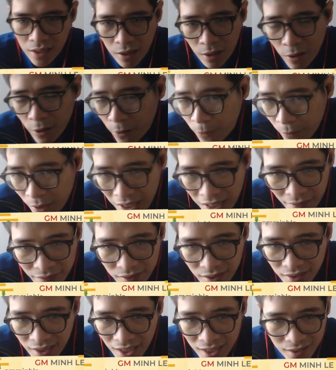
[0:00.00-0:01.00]
right after
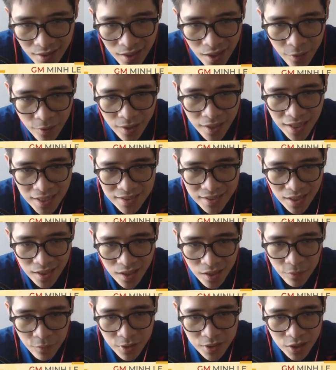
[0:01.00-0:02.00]
that, I realized that
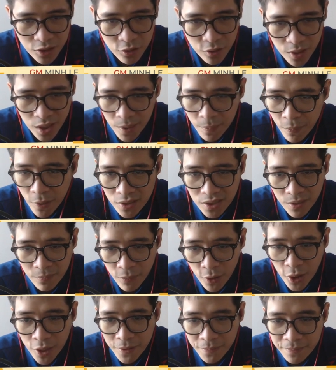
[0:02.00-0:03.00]
it was actually a poison
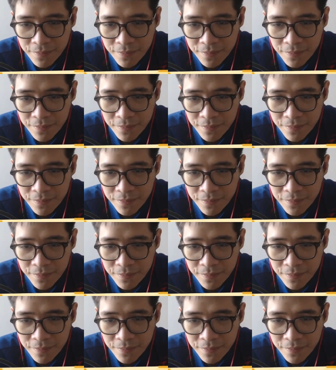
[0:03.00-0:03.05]
pawn.